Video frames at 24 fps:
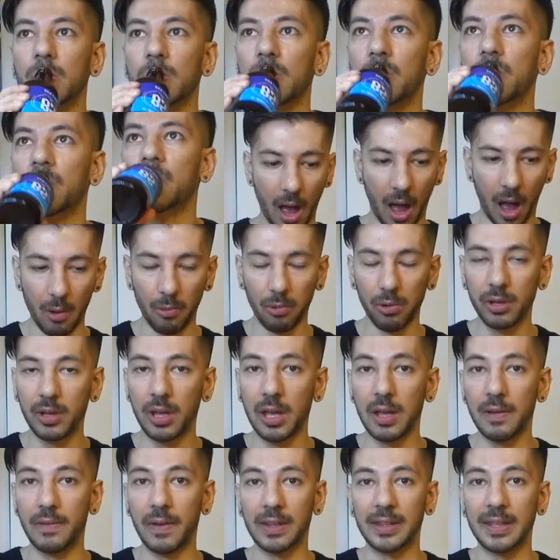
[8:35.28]
I will
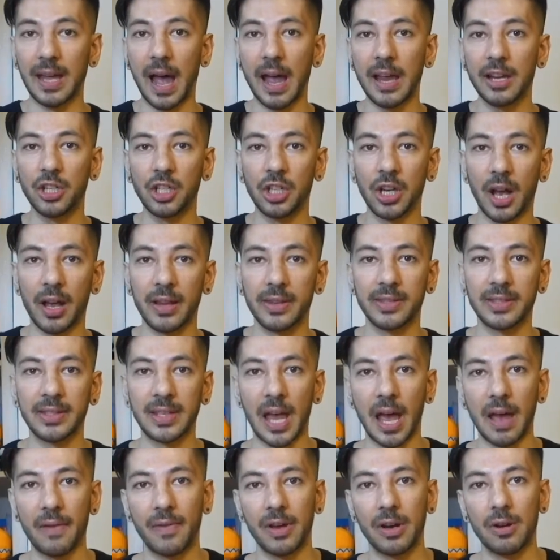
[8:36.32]
give a Taishan
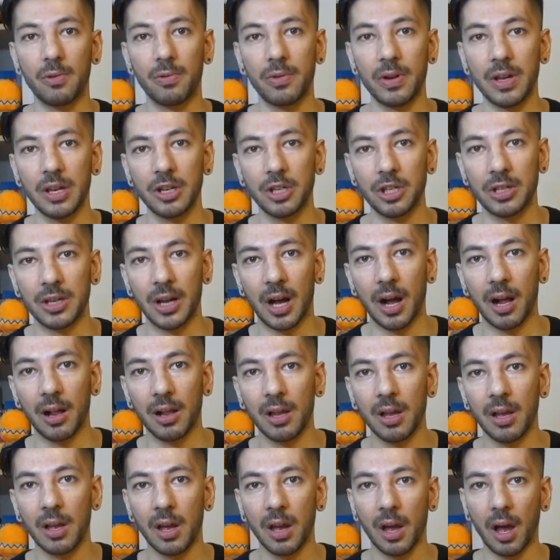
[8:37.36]
7 original
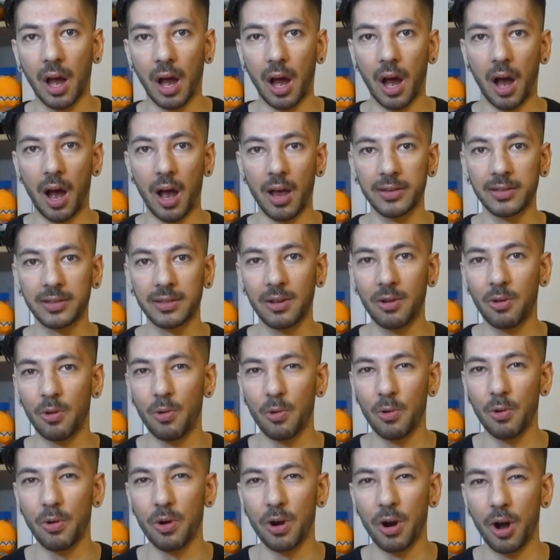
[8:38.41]
a
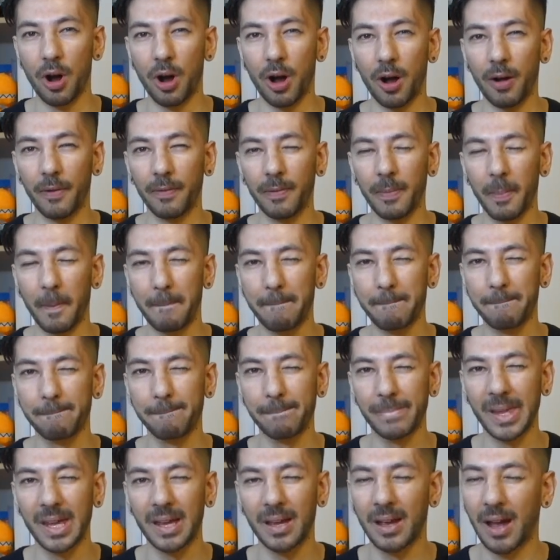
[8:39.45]
score of,
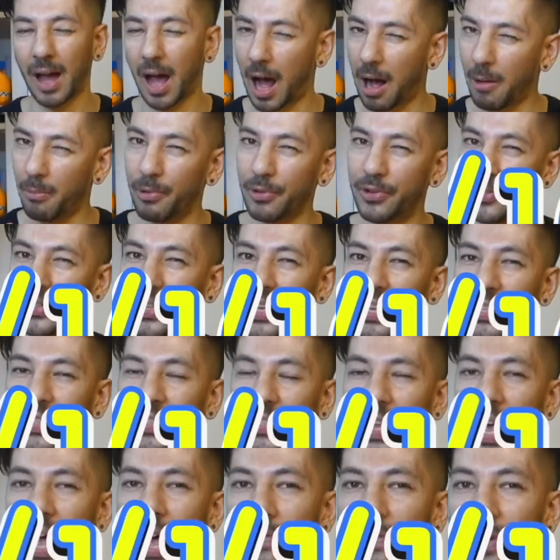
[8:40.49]
I would say
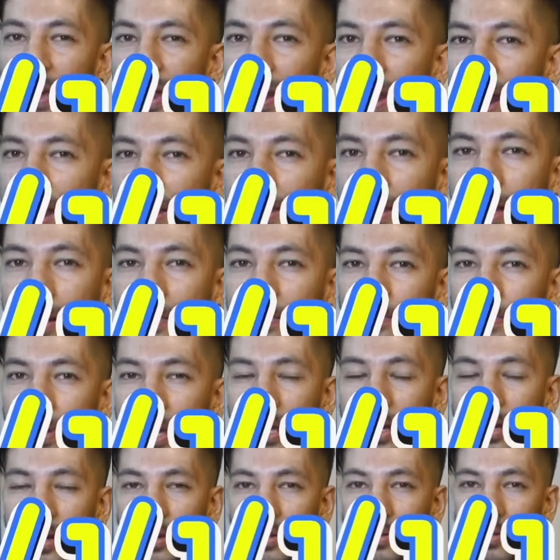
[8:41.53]
7, and I'm
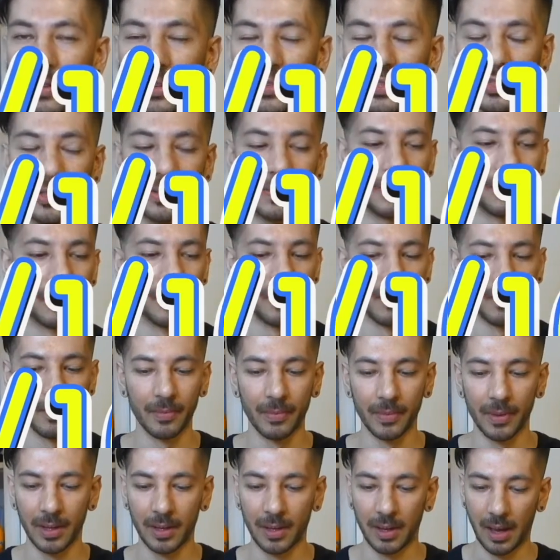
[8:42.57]
being good.
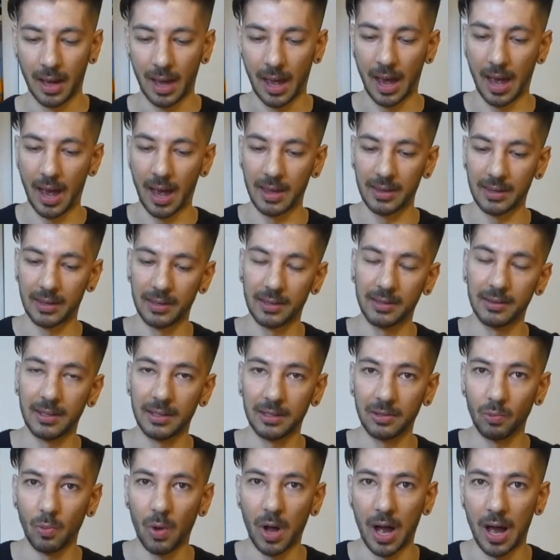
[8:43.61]
And
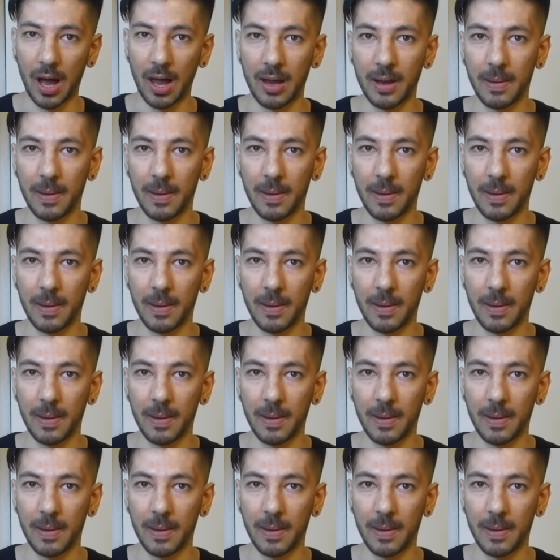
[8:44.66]
this one,